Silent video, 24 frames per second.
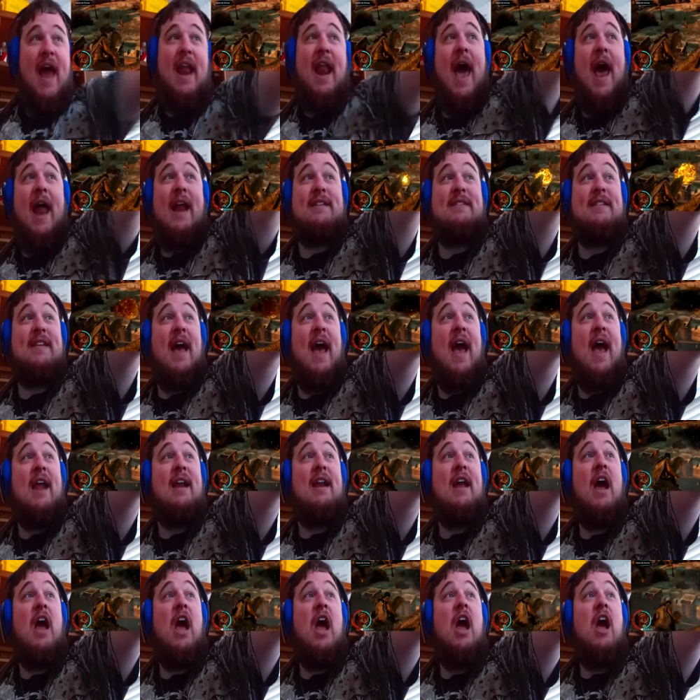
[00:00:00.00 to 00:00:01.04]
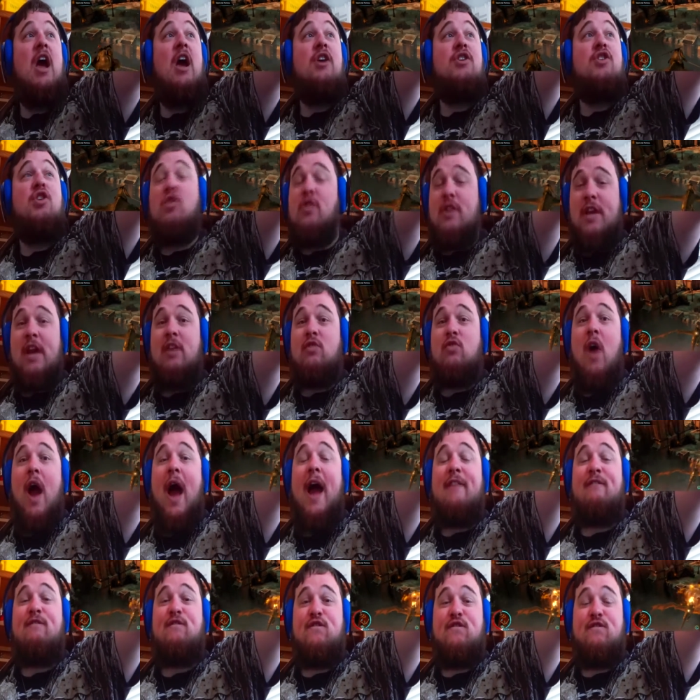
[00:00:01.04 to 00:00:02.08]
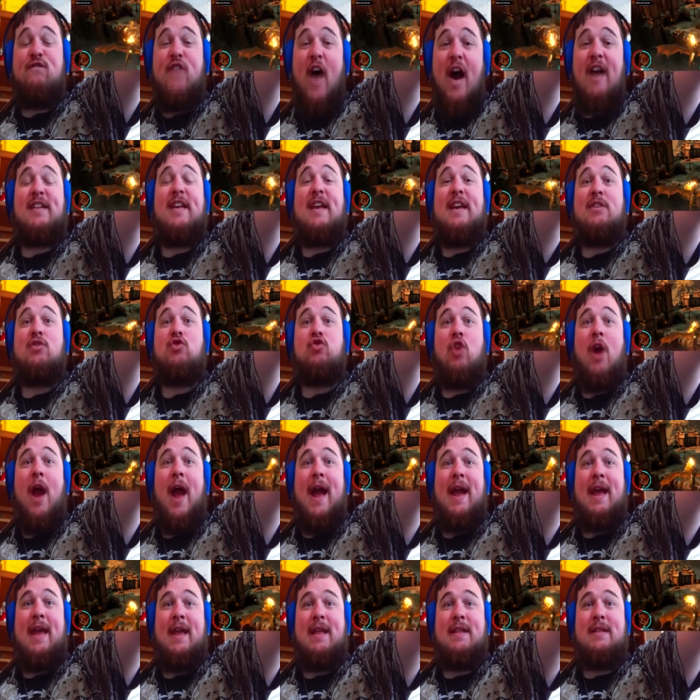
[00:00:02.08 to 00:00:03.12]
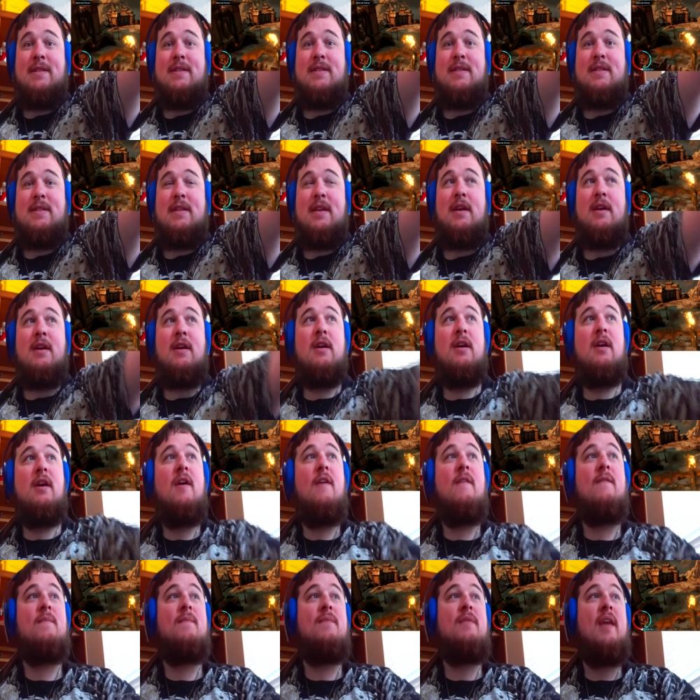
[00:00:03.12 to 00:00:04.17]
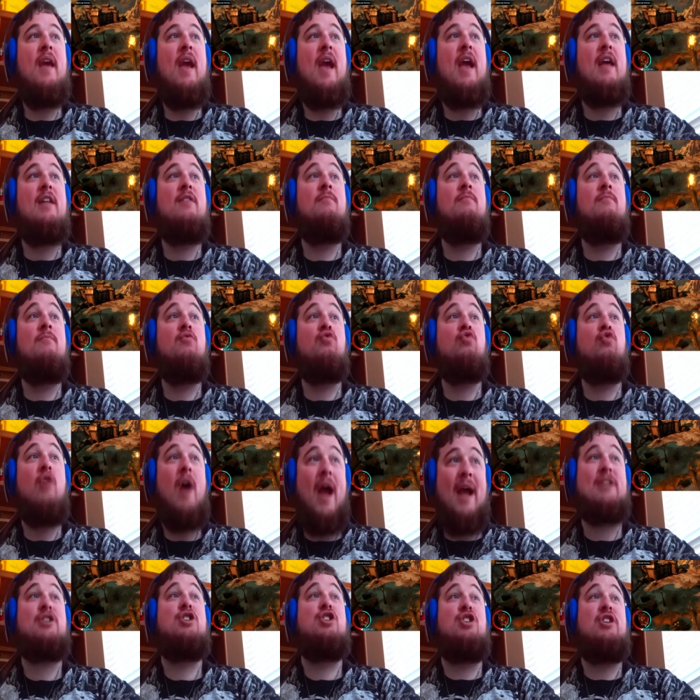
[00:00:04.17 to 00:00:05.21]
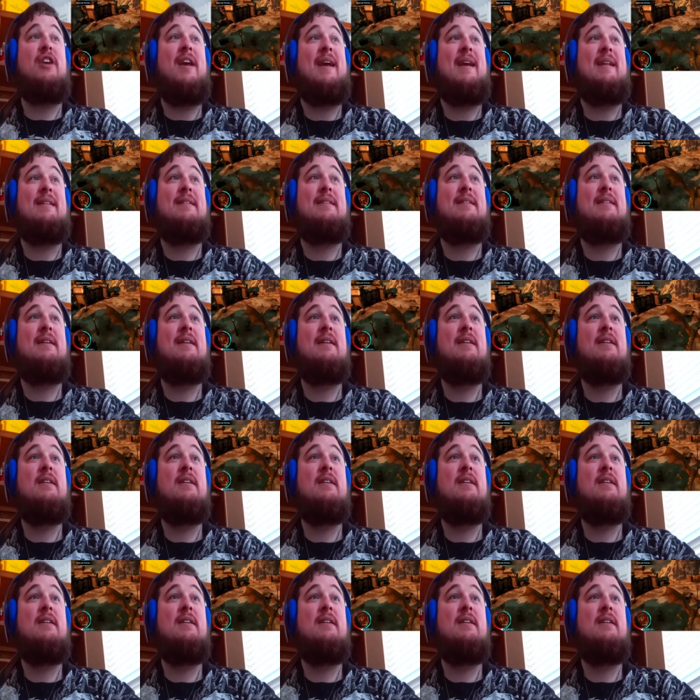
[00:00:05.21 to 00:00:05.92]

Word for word: out of 10! You can ride fucking dragons! And wreck shit!